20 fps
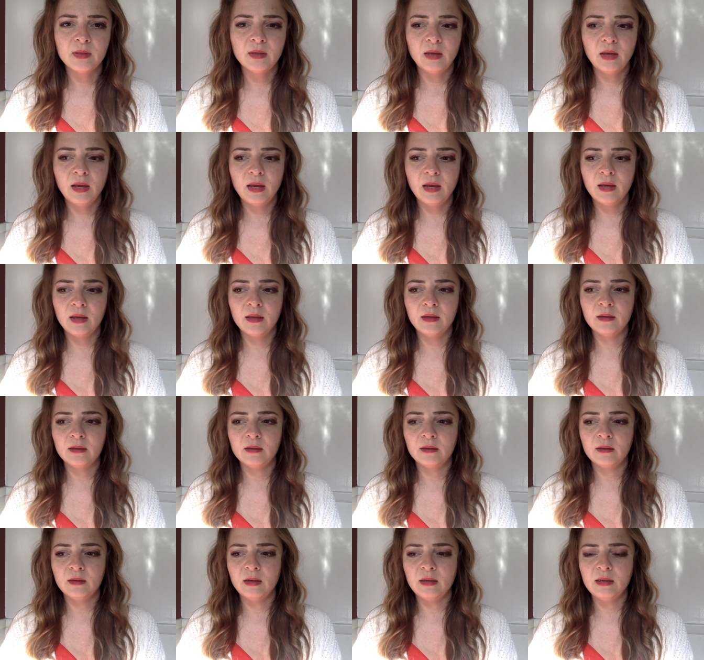And
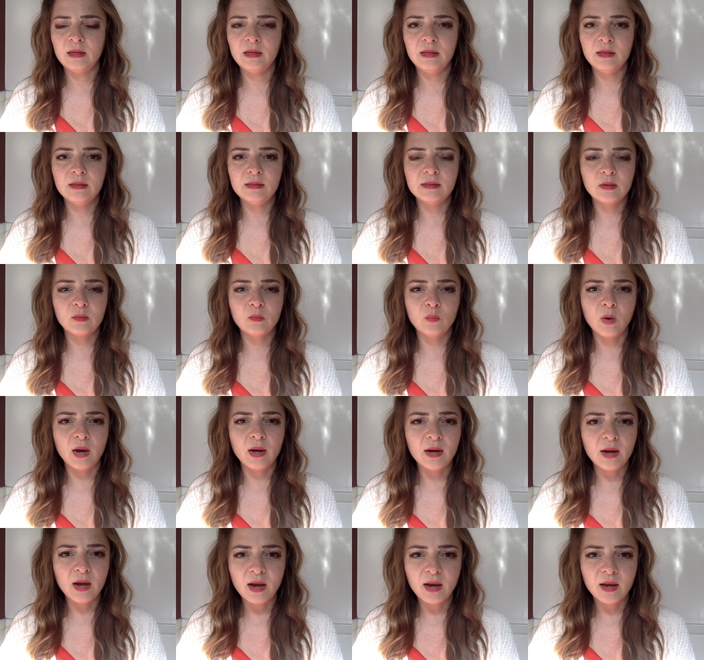and he said, "Why
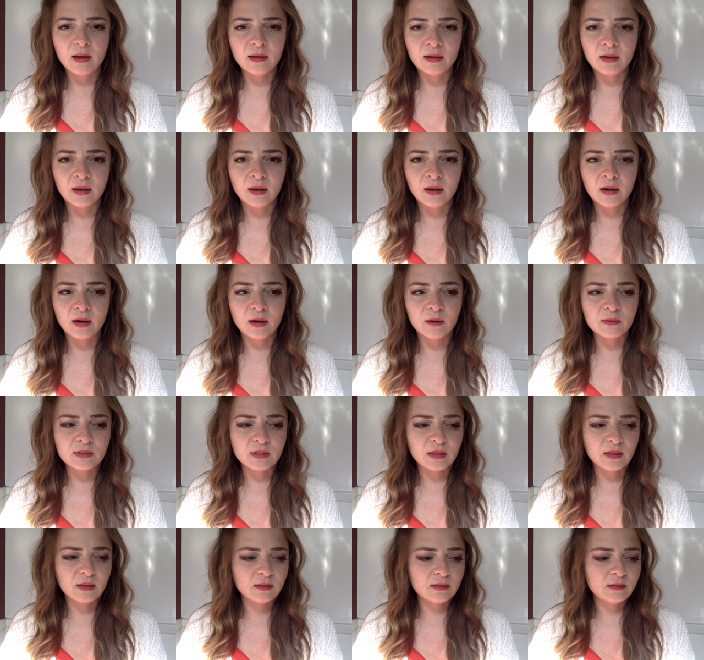not?" And I and I was
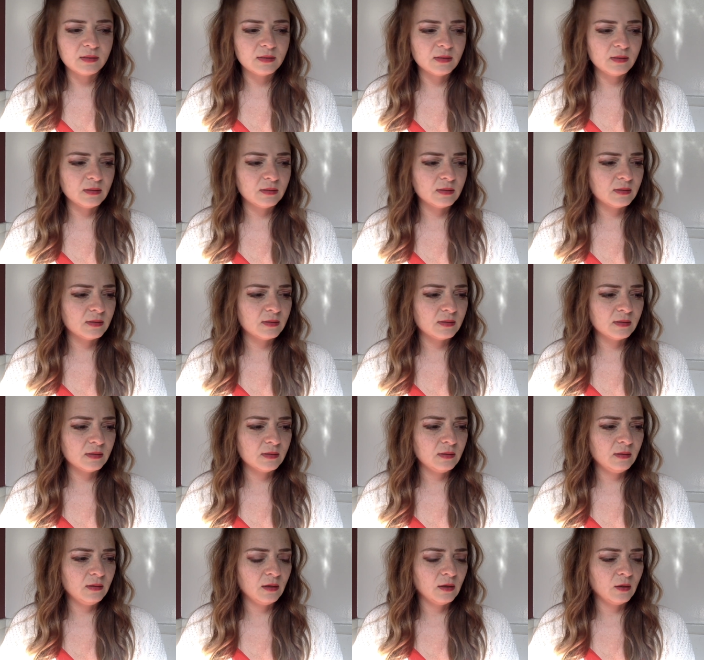like, "It's it's
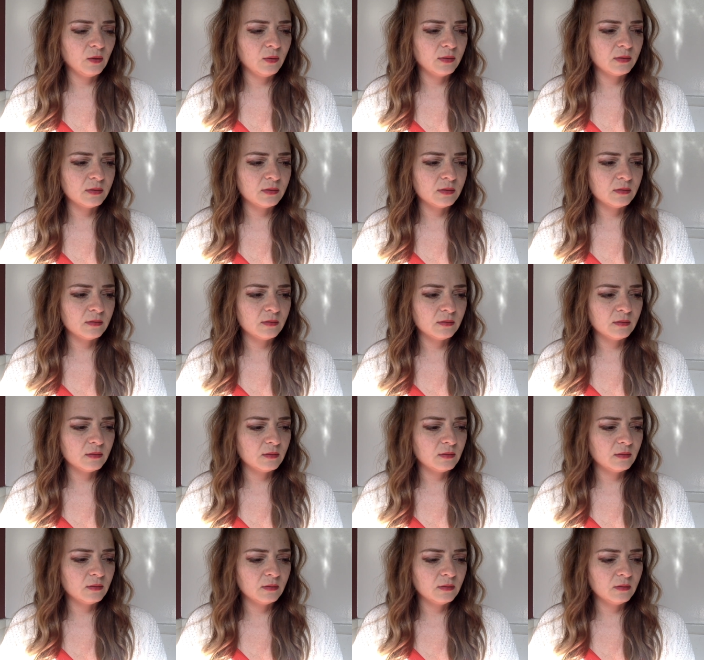you know it's."
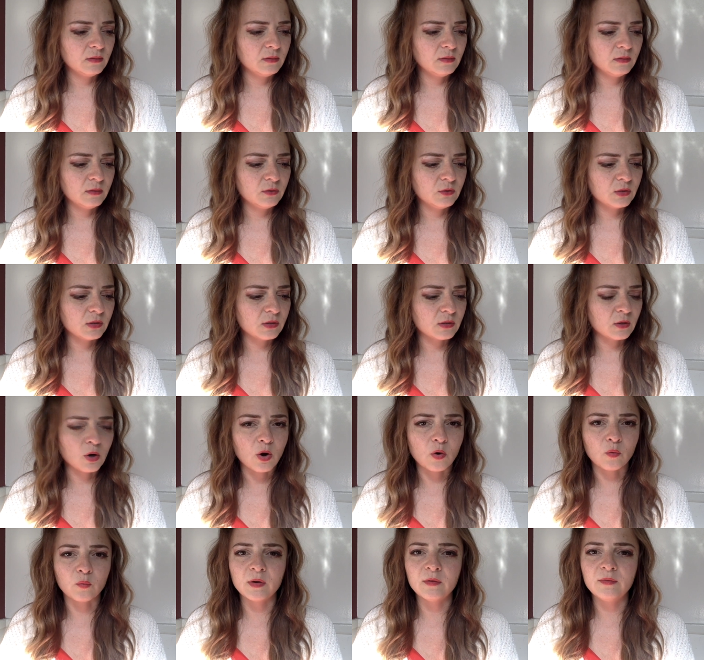It's just a
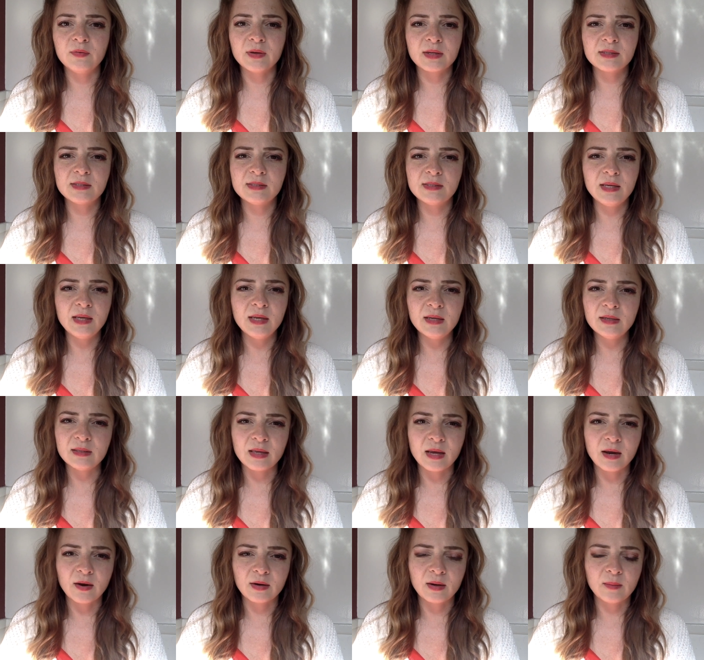horrific scene
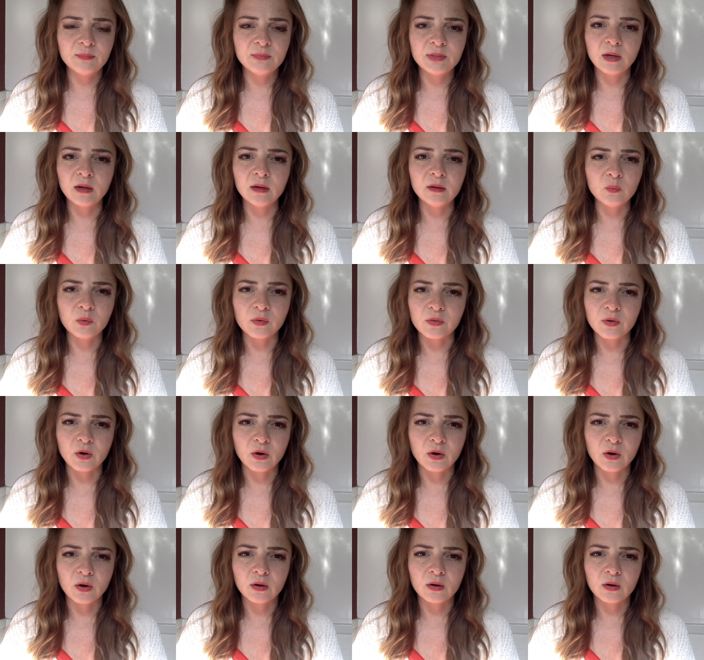there, and I'm done with her